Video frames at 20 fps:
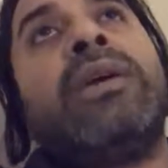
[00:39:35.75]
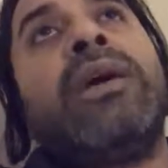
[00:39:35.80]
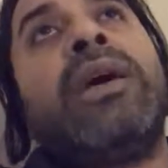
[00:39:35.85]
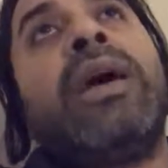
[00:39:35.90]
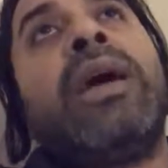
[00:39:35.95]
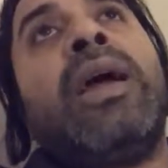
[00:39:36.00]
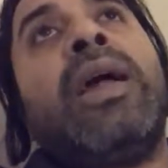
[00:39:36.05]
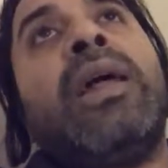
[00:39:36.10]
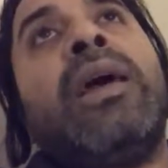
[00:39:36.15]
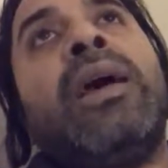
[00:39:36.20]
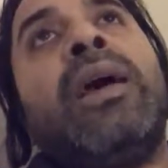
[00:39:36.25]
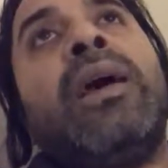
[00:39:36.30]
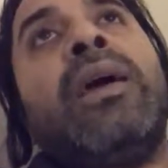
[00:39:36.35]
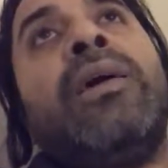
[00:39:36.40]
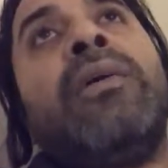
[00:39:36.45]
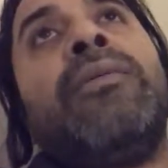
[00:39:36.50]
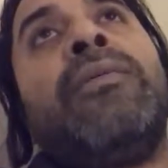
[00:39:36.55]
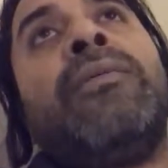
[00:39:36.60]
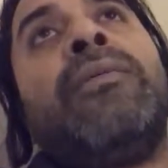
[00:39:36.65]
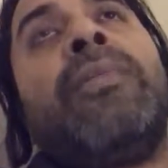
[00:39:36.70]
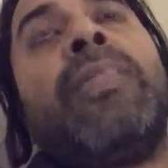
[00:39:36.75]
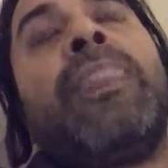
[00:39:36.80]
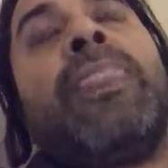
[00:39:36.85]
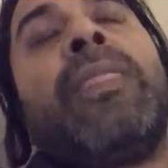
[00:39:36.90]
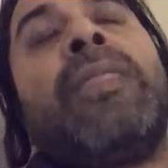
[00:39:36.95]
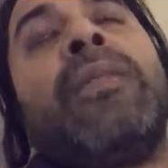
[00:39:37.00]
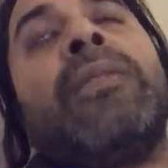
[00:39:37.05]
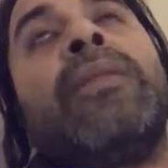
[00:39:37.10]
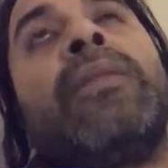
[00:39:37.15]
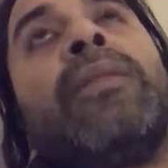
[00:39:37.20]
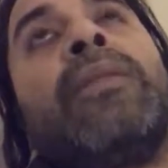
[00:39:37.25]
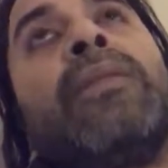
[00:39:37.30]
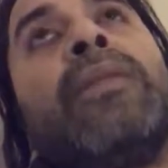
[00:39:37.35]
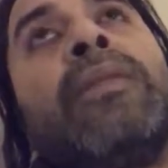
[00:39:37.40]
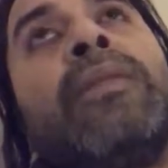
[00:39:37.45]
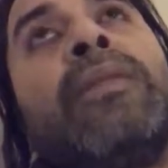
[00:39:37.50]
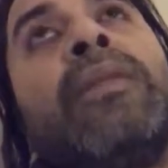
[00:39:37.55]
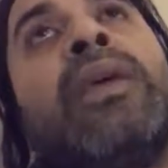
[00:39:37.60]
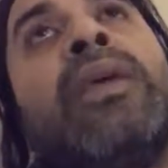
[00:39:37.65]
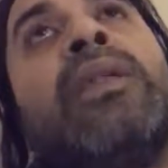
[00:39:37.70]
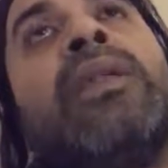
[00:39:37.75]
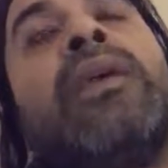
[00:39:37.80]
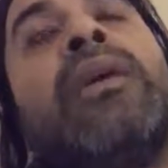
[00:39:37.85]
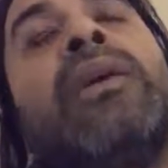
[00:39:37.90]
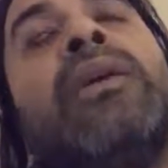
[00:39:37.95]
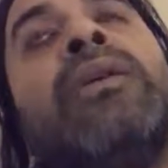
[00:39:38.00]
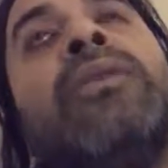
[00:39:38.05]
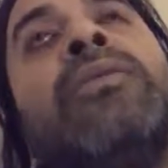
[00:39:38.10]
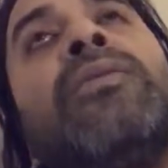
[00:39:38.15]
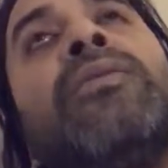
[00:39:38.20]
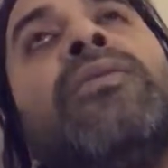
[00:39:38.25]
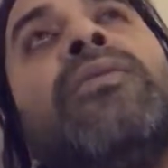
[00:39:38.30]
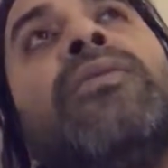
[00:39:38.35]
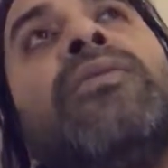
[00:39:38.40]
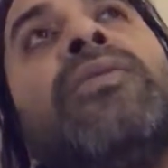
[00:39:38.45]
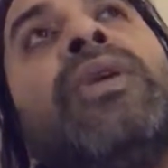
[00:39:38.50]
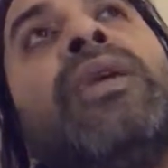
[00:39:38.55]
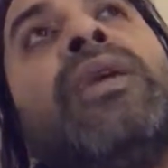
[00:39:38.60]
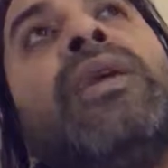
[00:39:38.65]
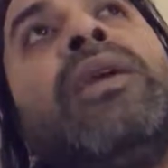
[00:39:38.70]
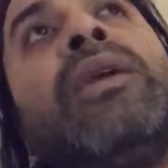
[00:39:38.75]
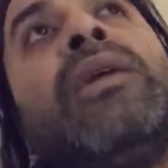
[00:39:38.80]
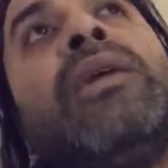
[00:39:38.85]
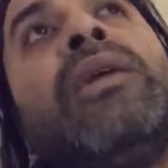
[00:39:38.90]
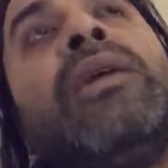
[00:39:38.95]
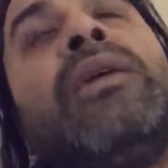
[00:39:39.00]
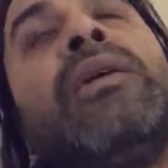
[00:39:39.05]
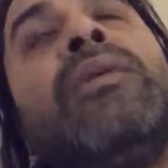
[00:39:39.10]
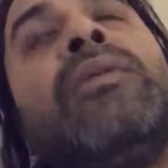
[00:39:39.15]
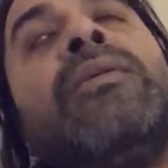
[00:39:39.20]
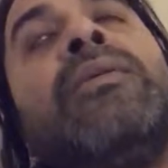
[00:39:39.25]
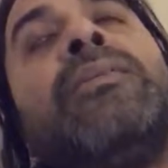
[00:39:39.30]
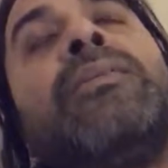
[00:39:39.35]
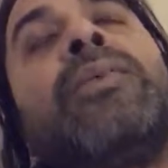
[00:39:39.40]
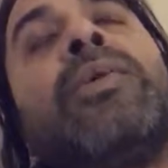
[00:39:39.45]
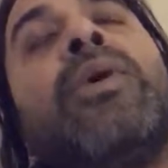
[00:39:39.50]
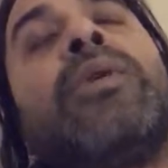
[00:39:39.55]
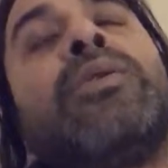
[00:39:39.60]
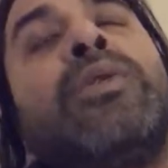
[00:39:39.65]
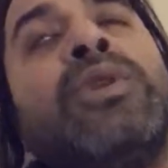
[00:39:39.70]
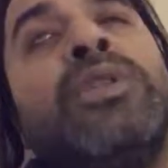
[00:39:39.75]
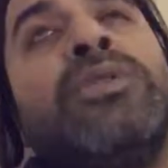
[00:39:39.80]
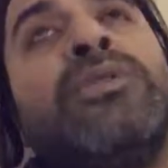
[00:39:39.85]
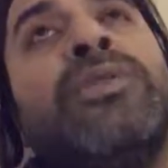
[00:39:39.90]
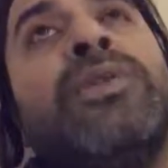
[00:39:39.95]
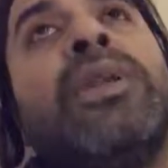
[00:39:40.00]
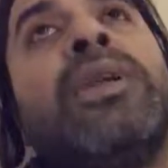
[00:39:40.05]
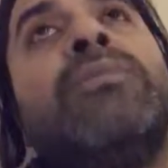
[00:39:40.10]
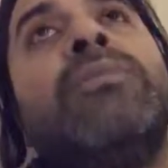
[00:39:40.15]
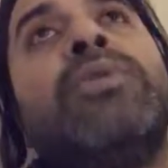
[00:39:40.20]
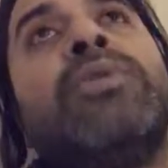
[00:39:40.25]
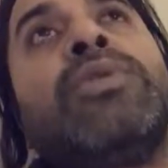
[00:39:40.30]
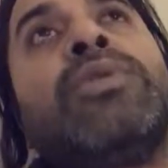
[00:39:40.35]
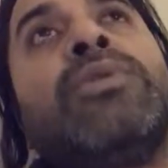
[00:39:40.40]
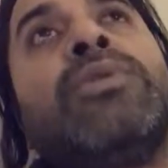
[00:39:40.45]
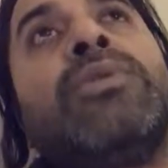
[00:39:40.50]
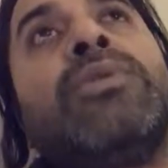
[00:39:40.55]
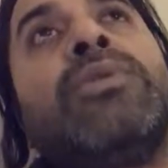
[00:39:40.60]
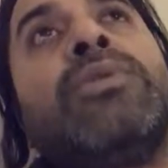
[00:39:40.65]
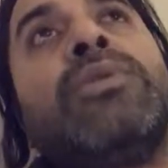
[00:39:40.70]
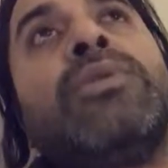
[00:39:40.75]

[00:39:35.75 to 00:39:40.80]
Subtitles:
Uh, um, then we protons were able to